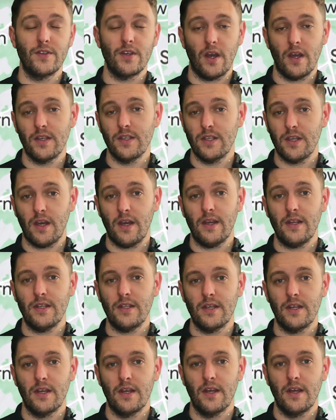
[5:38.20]
Tyneside,
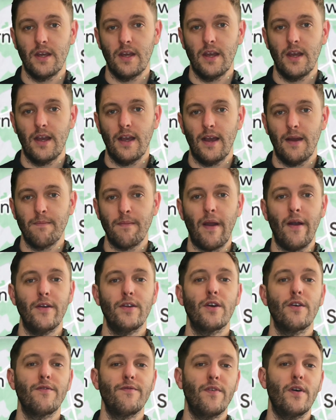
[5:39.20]
married
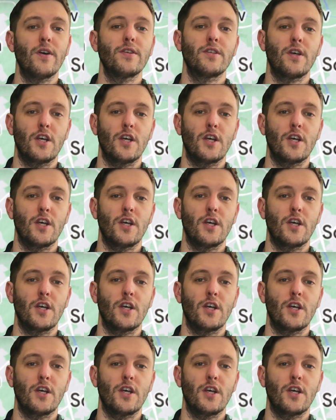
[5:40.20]
her first